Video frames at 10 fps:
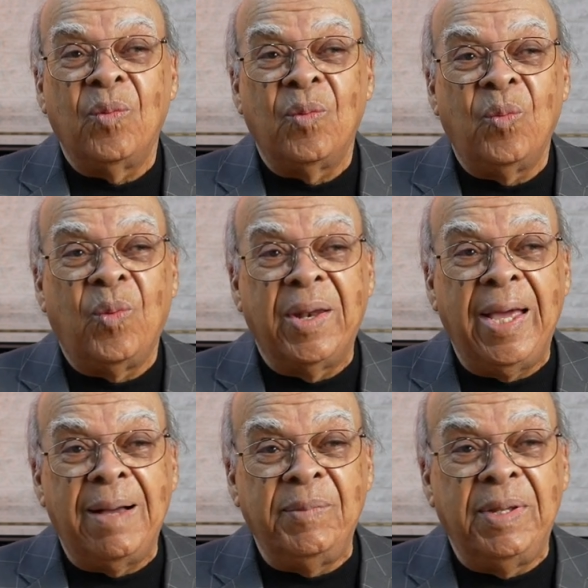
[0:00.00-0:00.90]
what
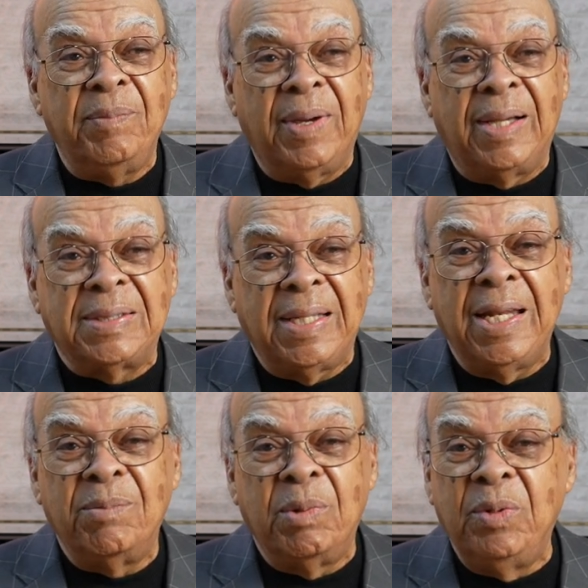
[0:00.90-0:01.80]
happened, I
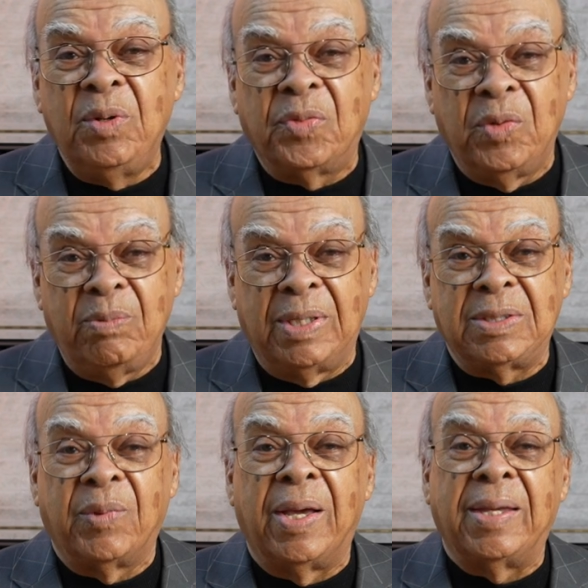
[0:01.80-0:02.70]
stayed in Bermuda three
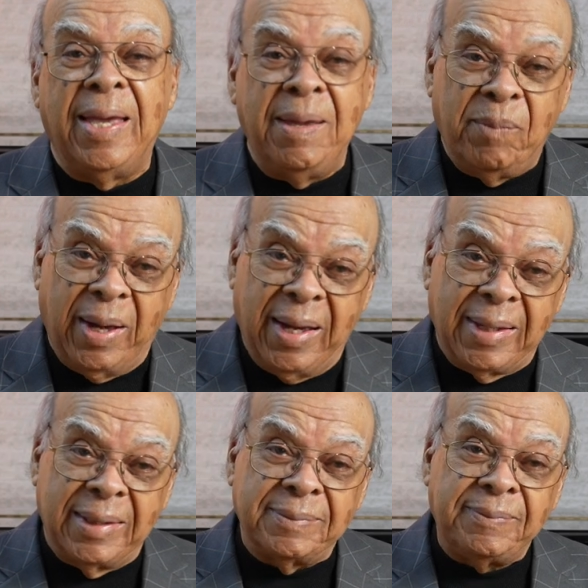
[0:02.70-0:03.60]
months. And when I mm-hmm. came back,
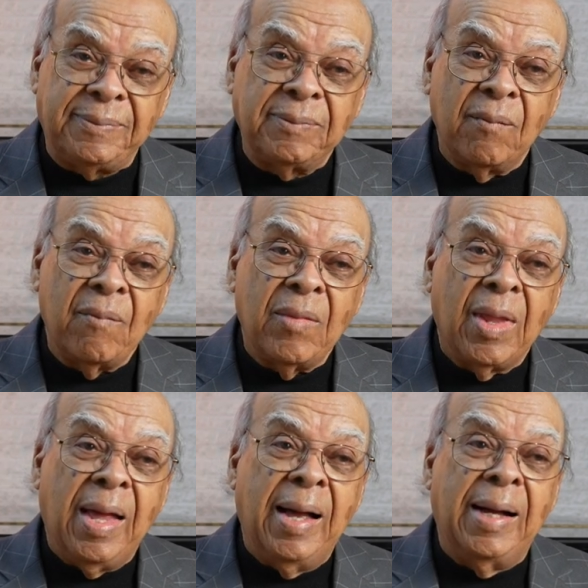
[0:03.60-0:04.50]
mm
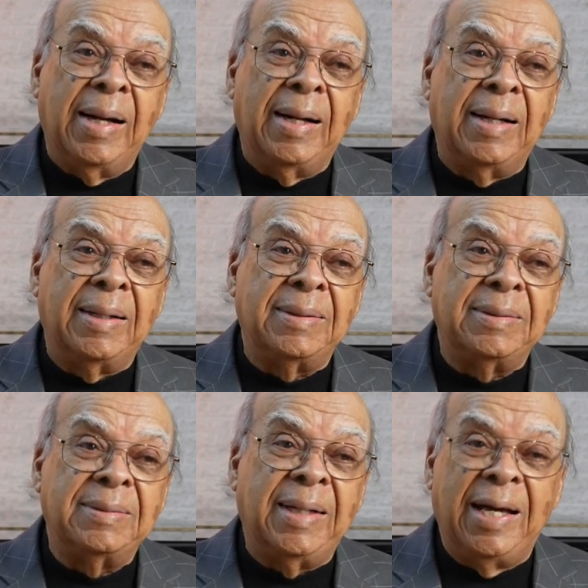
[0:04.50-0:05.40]
-hmm. uh,
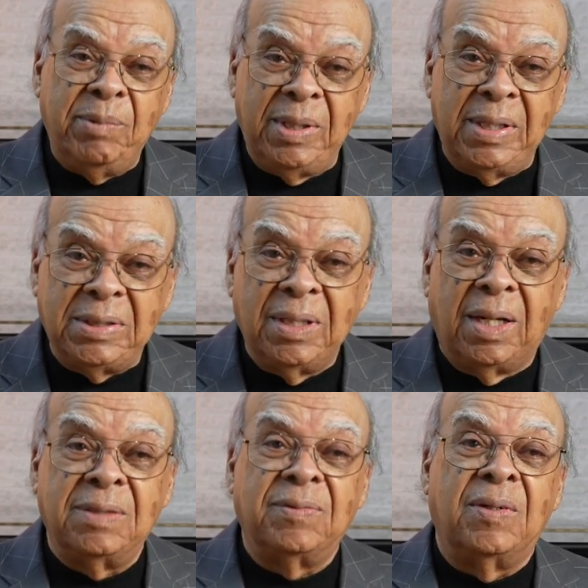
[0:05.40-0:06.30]
I'd been
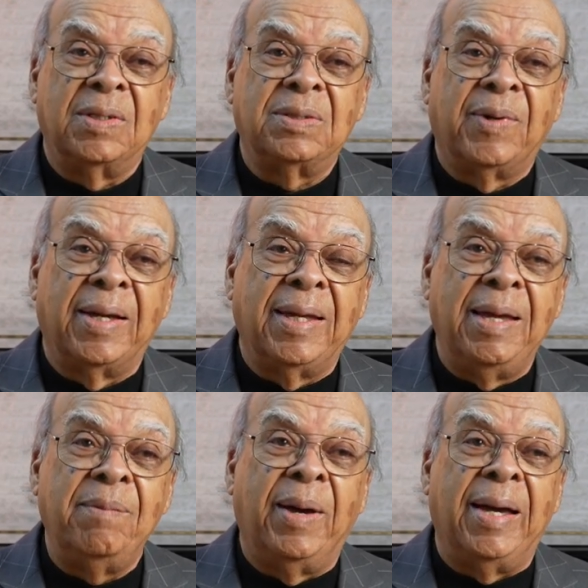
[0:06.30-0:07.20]
discharged, of course. When mm -hmm.
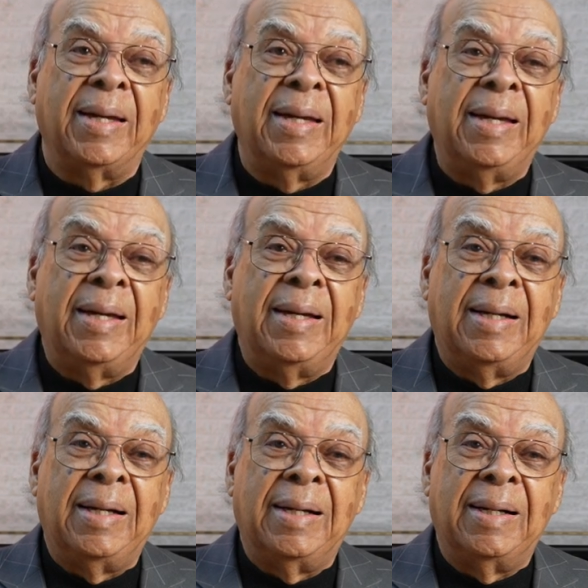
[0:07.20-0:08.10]
I mm-hmm. came back,
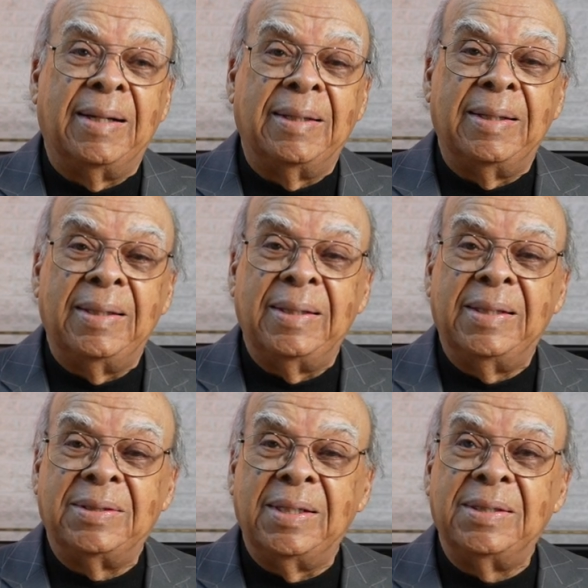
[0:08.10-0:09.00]
uh,
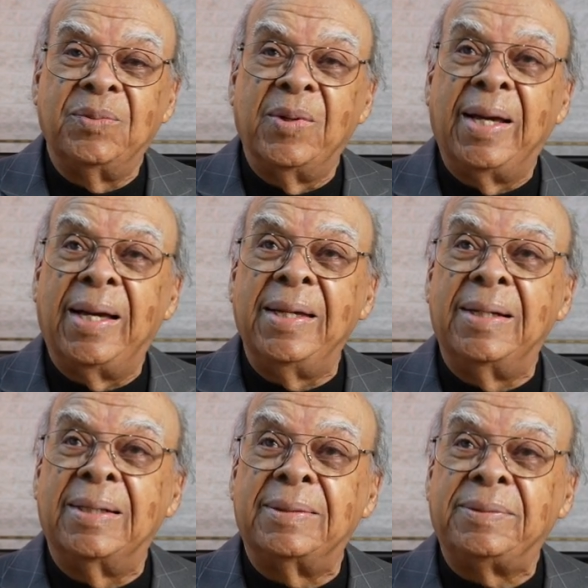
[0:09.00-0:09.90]
is, is when I
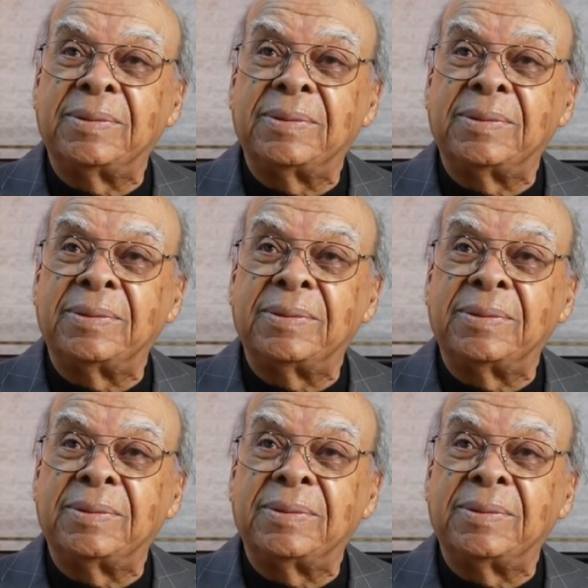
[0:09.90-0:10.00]
uh,